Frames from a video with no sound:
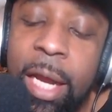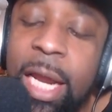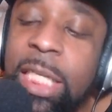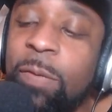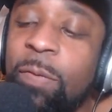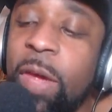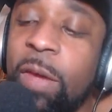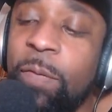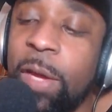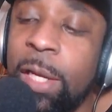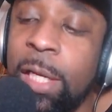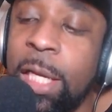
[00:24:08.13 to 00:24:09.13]
Unless Faye
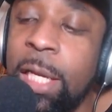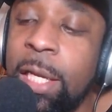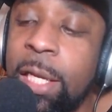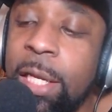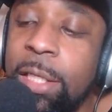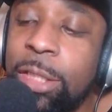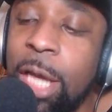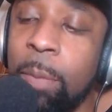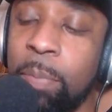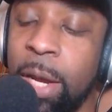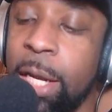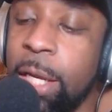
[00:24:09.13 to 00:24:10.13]
Finley
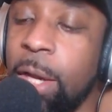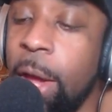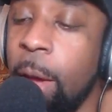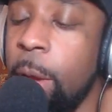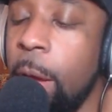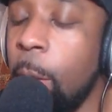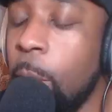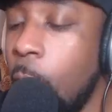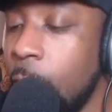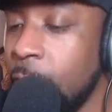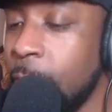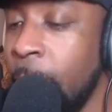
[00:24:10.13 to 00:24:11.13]
jump in and help
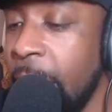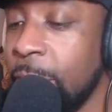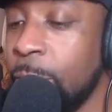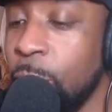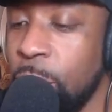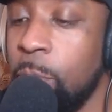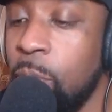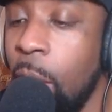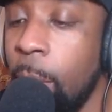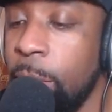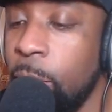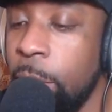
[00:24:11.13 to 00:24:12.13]
call this match, which he
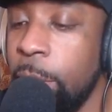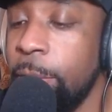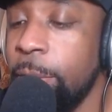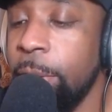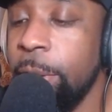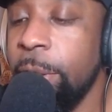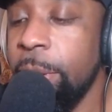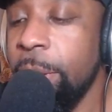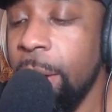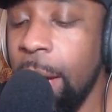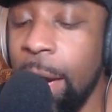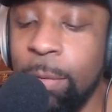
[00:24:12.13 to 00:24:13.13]
probably will.
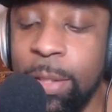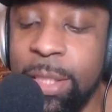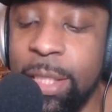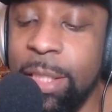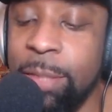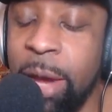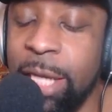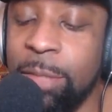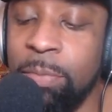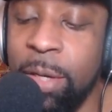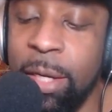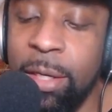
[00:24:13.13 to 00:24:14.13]
I don't really see this
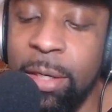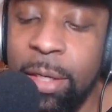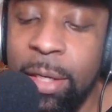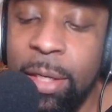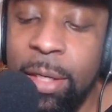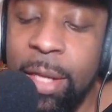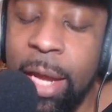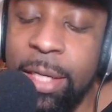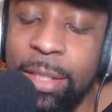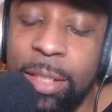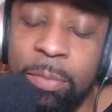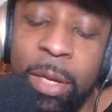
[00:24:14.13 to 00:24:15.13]
match being that decent.